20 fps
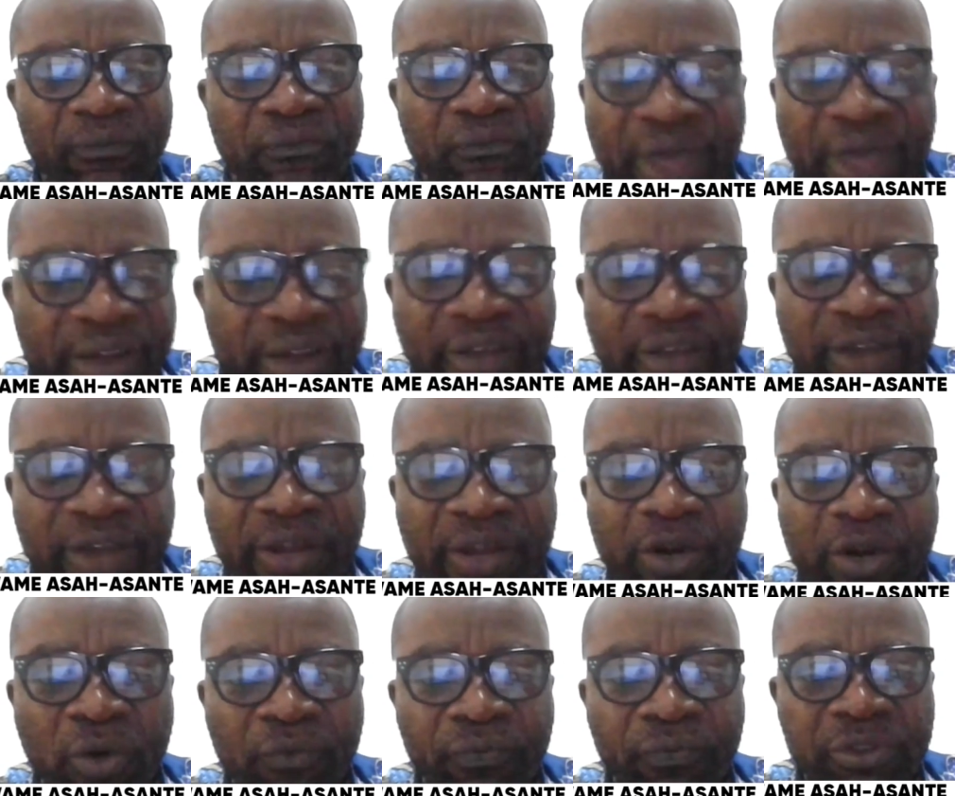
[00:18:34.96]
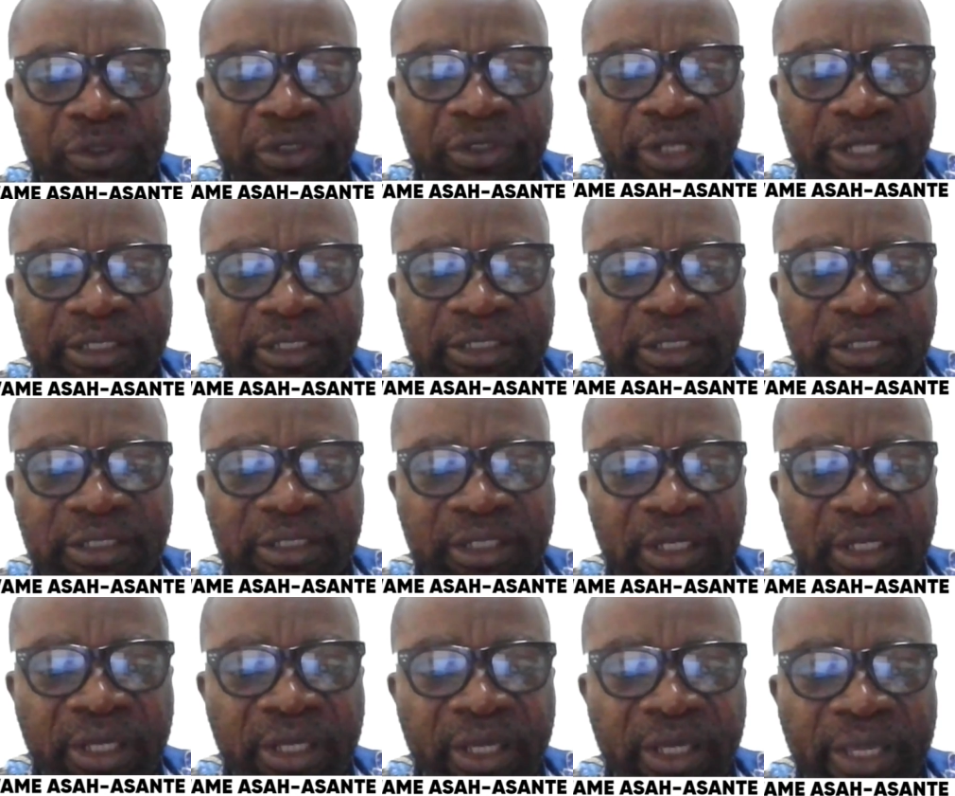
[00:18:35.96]
Very, very, very unfortunate.
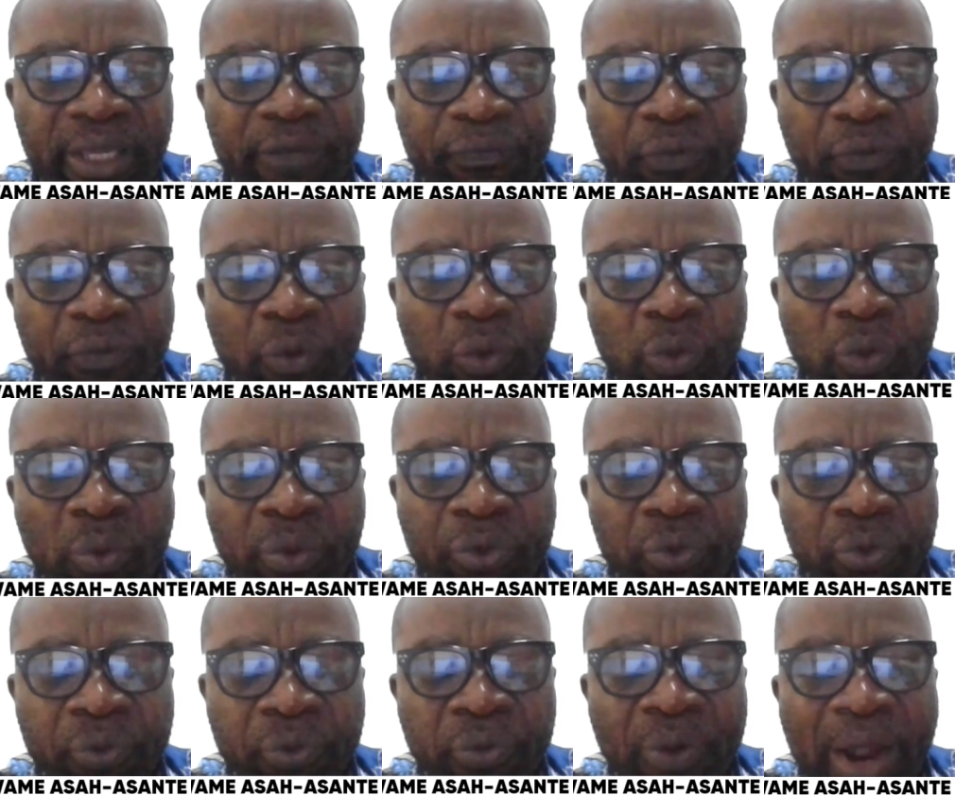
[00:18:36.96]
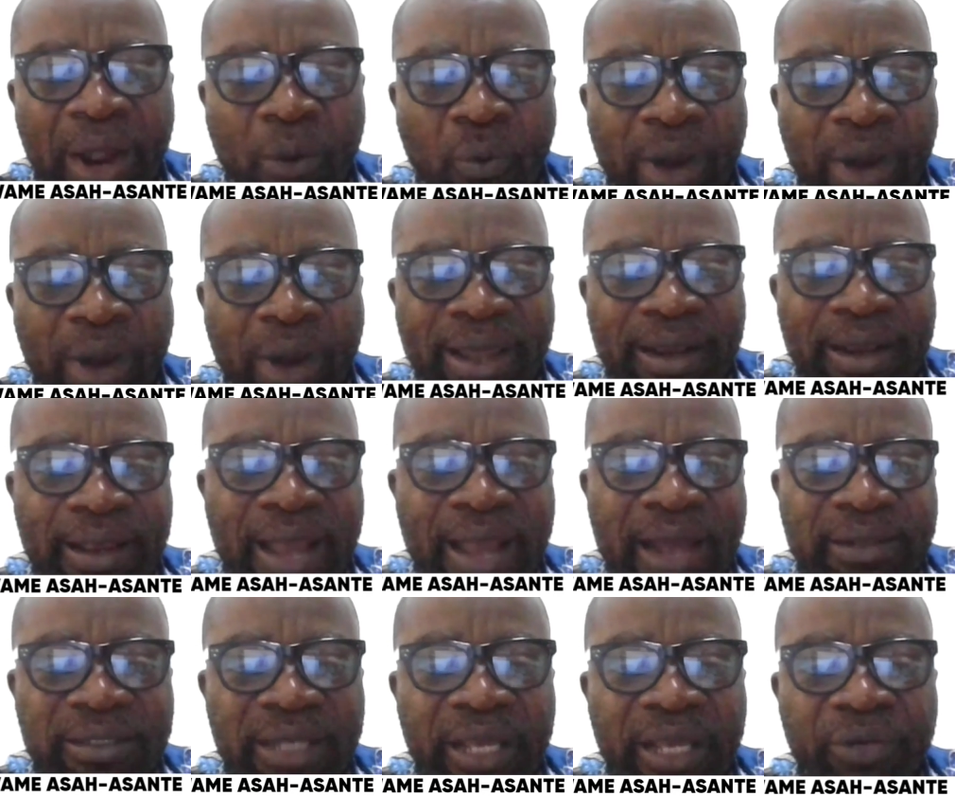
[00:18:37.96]
If you, you, you acquire land
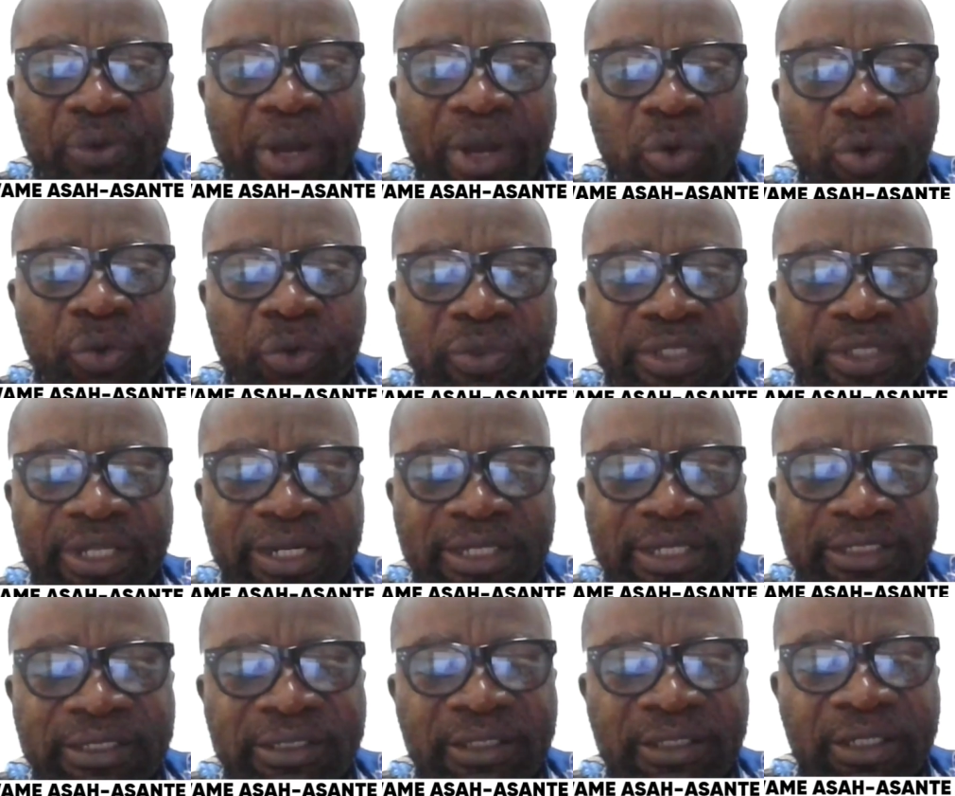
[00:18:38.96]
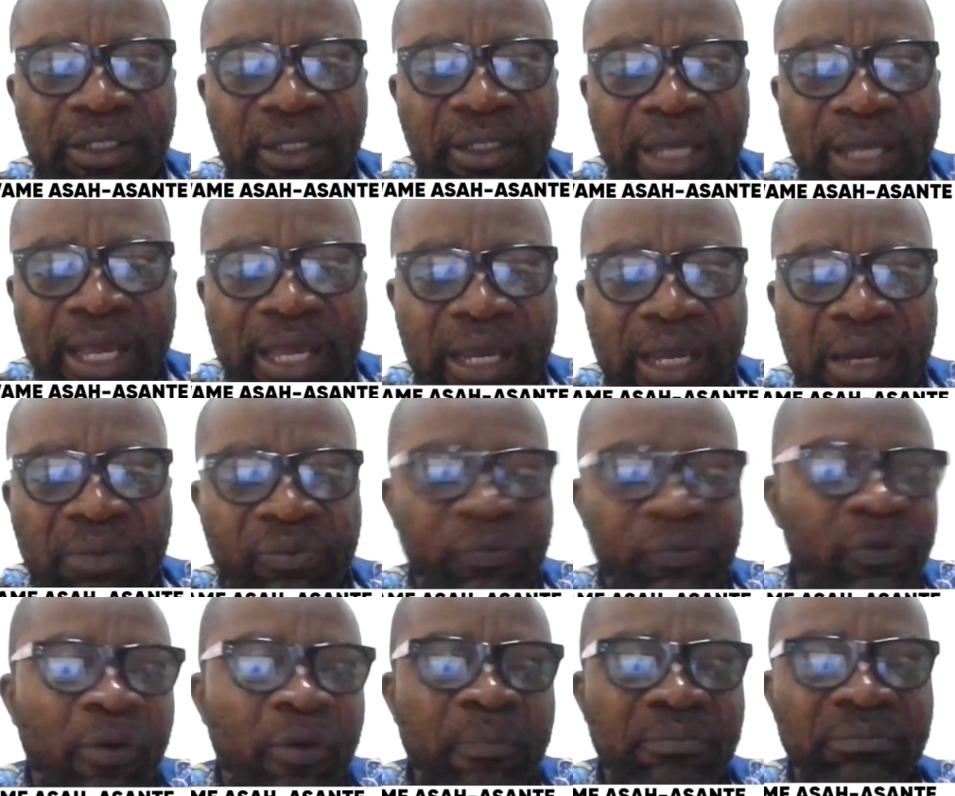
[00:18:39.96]
and you are not using it, uh,
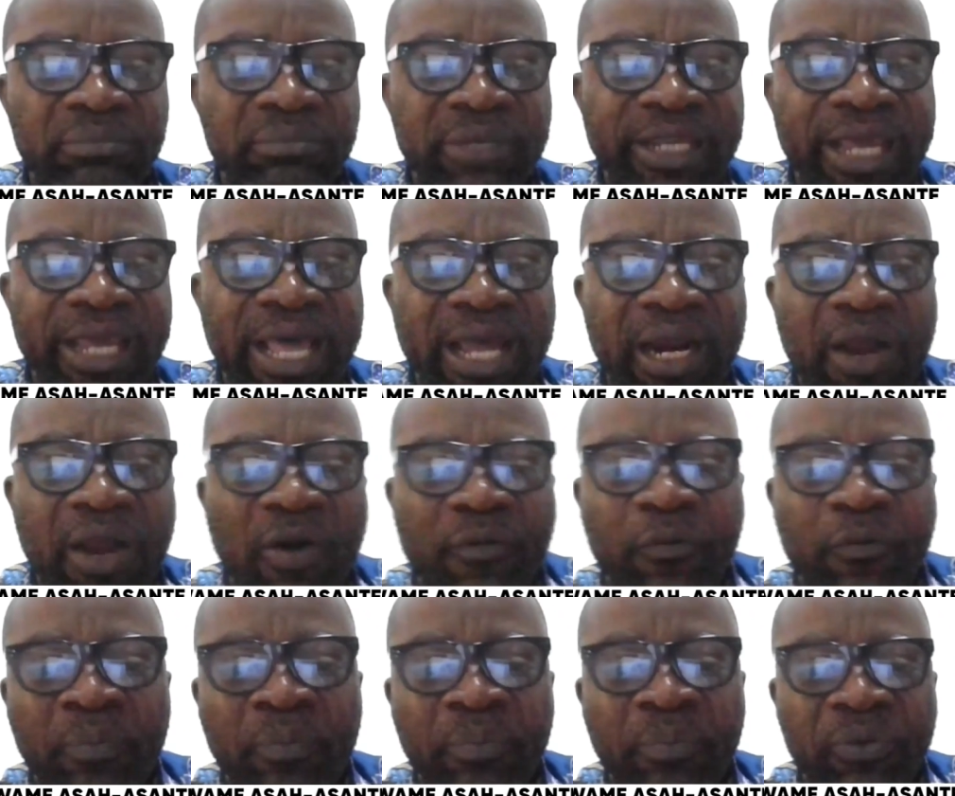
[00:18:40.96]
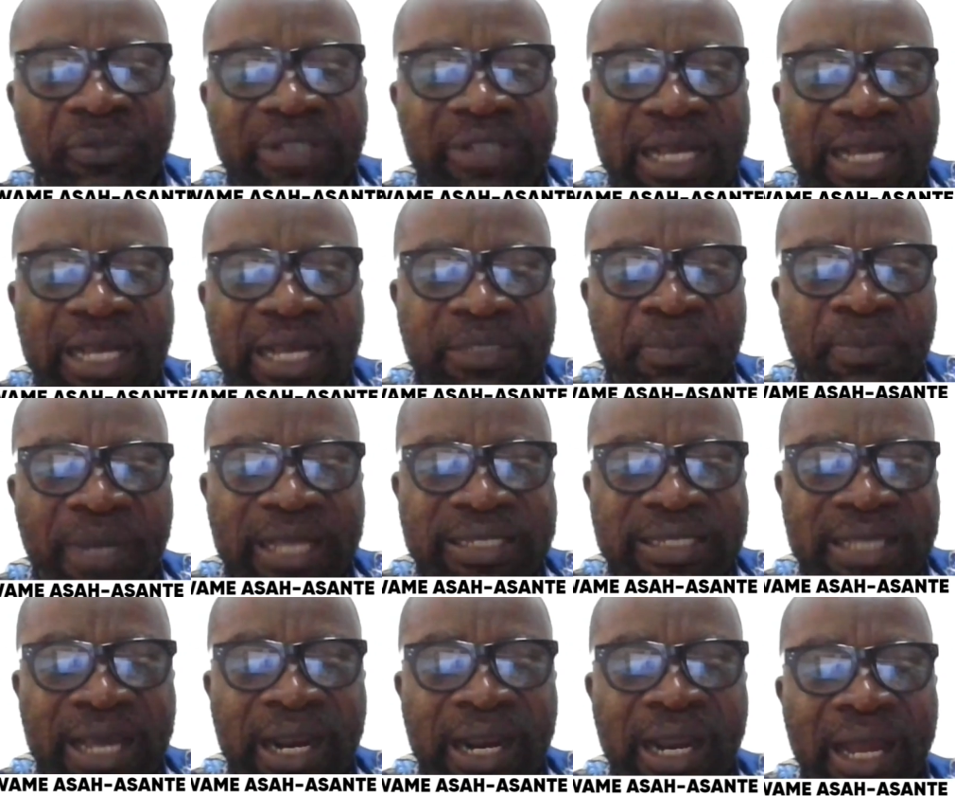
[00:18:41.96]
from the era of Professor Kasim
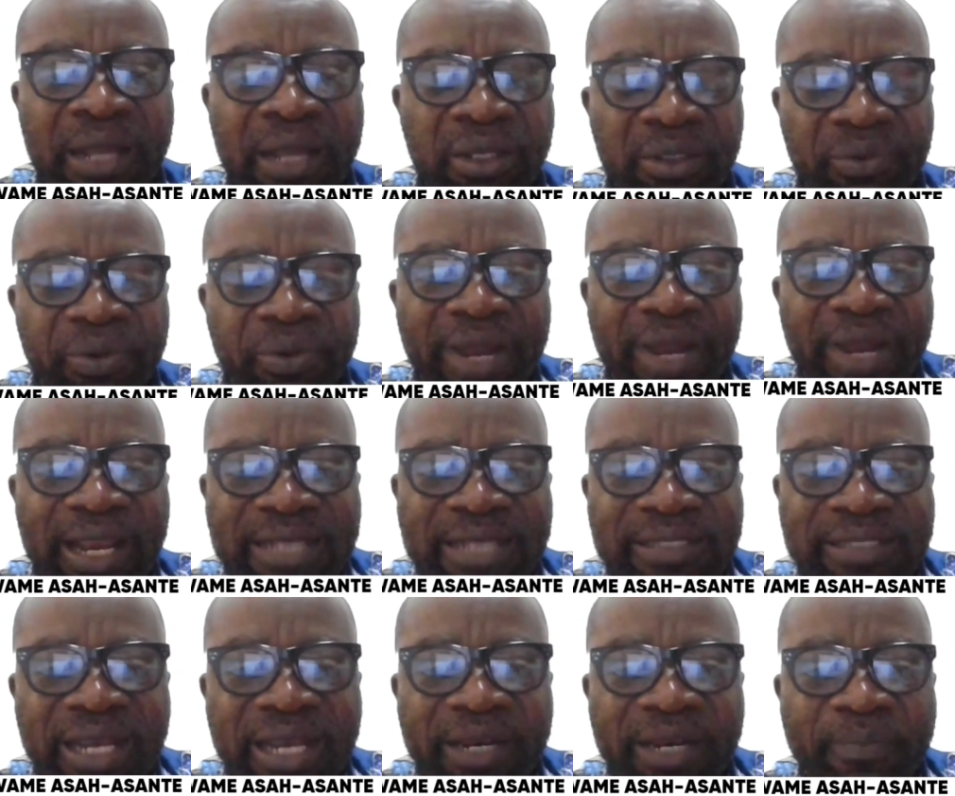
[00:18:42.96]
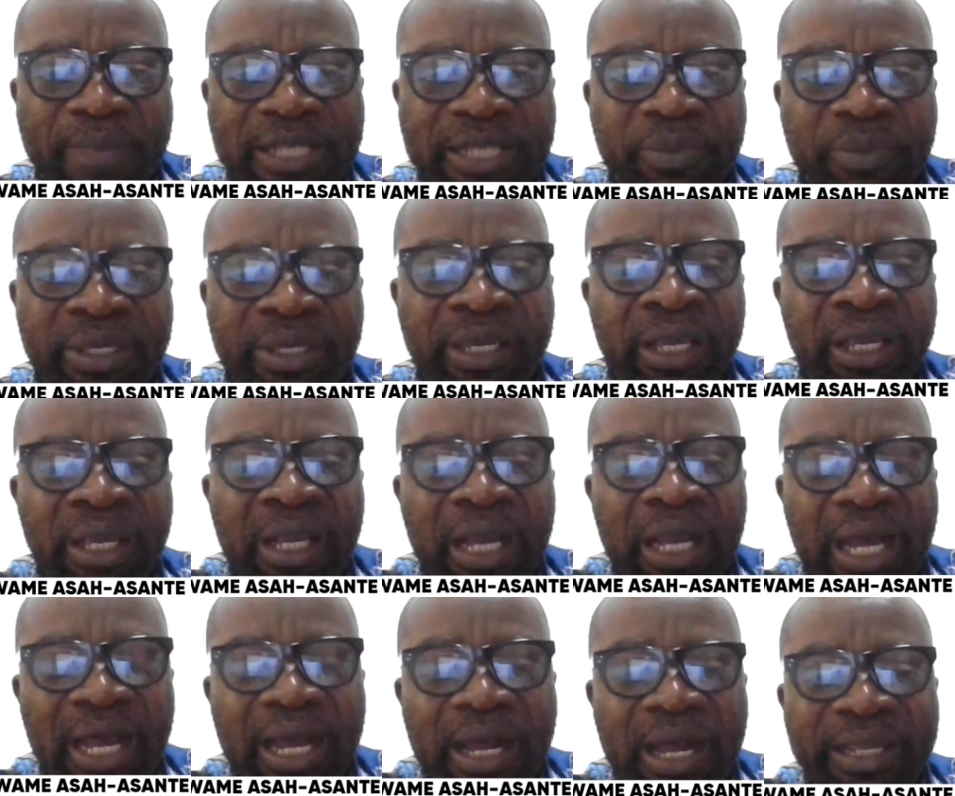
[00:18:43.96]
Kasanga, we realized that it must be
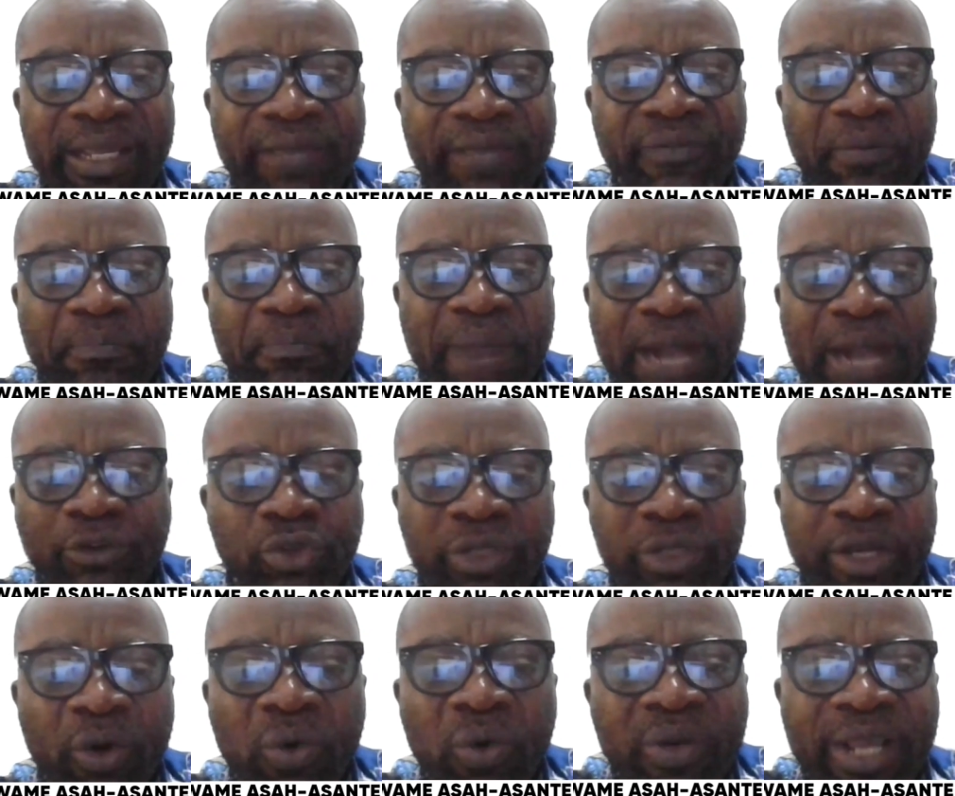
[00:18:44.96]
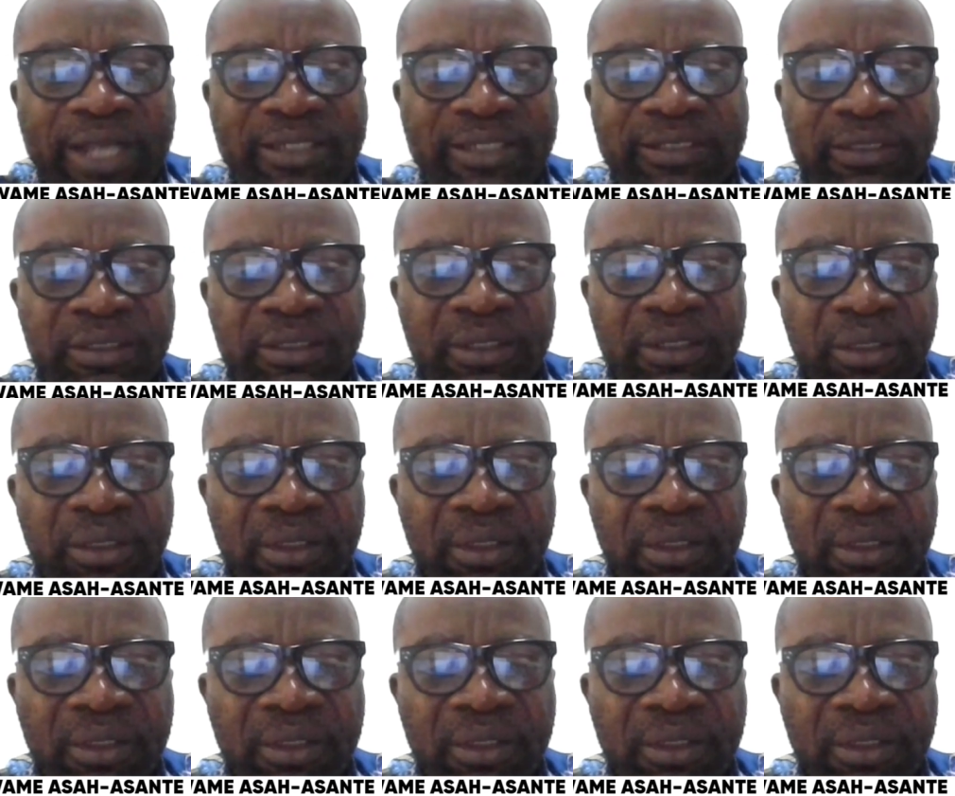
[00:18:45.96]
uh, given back to the owners.